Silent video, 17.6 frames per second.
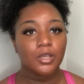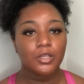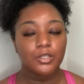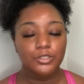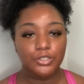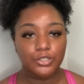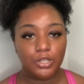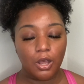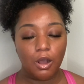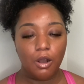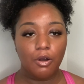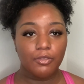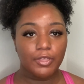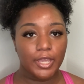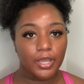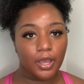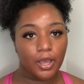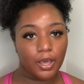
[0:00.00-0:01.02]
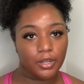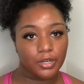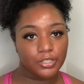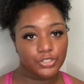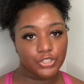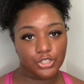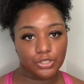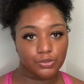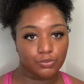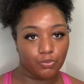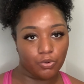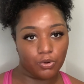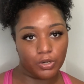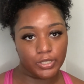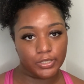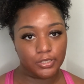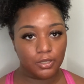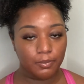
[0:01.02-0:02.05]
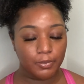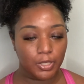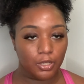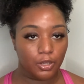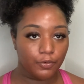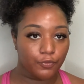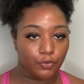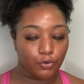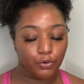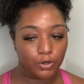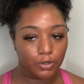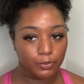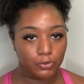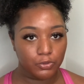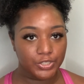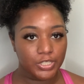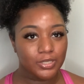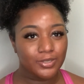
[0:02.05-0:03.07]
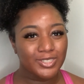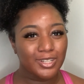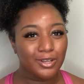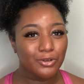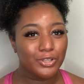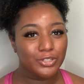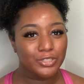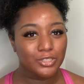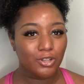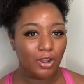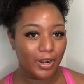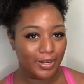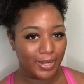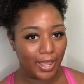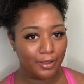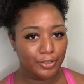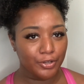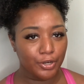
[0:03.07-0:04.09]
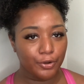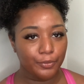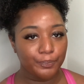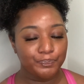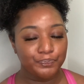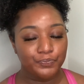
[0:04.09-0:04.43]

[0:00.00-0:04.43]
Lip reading: so they kind of just want something affordable, just so you're starting out, you know.